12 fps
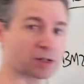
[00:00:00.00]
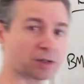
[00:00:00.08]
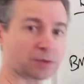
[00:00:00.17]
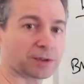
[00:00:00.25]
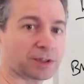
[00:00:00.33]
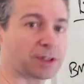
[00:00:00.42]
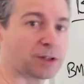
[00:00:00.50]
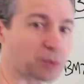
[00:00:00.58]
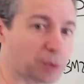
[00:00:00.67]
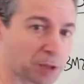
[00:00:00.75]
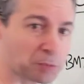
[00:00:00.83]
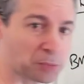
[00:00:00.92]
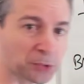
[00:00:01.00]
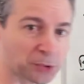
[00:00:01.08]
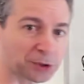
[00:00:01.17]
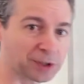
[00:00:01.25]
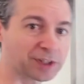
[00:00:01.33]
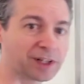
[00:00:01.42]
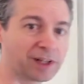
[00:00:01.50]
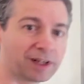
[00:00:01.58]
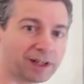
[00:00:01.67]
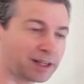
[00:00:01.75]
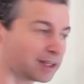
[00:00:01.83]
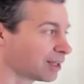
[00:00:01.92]
over to the other whiteboard
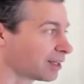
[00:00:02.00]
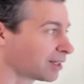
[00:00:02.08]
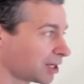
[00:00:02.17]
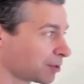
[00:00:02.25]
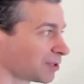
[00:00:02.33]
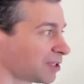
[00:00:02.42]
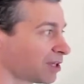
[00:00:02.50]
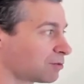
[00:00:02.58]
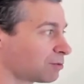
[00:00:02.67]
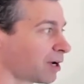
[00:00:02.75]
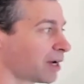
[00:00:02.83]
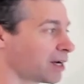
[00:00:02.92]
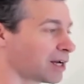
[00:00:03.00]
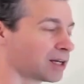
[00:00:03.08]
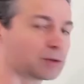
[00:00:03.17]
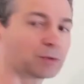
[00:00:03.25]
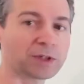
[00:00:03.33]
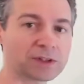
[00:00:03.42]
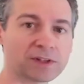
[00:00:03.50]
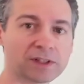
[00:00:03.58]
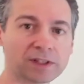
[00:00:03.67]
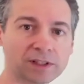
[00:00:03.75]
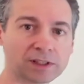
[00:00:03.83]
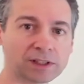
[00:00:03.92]
and I would then write out what
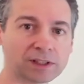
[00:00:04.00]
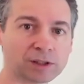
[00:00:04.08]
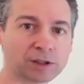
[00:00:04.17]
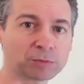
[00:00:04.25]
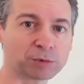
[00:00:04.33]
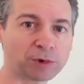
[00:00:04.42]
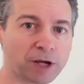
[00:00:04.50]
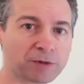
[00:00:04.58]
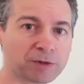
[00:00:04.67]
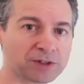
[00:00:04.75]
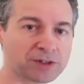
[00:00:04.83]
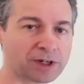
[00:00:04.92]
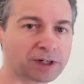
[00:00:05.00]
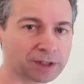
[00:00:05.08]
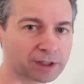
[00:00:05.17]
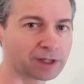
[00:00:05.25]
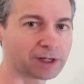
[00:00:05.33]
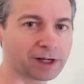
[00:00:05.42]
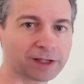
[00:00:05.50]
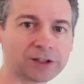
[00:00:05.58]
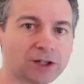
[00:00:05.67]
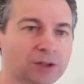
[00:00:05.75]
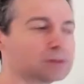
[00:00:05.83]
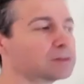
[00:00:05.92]
the parameters are. I
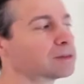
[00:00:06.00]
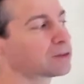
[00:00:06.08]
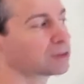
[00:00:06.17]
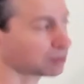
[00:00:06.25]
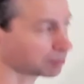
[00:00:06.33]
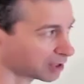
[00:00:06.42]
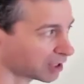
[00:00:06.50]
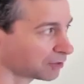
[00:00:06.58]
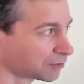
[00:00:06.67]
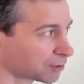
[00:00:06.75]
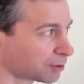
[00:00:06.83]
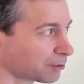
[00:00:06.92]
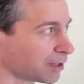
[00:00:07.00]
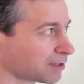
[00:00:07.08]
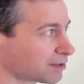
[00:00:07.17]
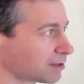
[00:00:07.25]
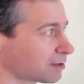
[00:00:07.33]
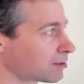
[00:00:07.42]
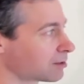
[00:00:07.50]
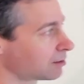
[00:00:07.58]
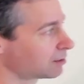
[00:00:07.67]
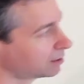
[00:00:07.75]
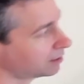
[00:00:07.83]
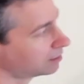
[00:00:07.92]
don't, so I'm going to have to erase this.
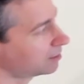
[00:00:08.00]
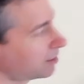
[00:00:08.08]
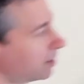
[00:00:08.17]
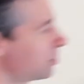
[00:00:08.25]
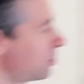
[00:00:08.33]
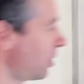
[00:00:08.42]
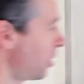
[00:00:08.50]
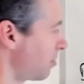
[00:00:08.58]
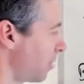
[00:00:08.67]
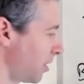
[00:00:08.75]
It's kind of a shame.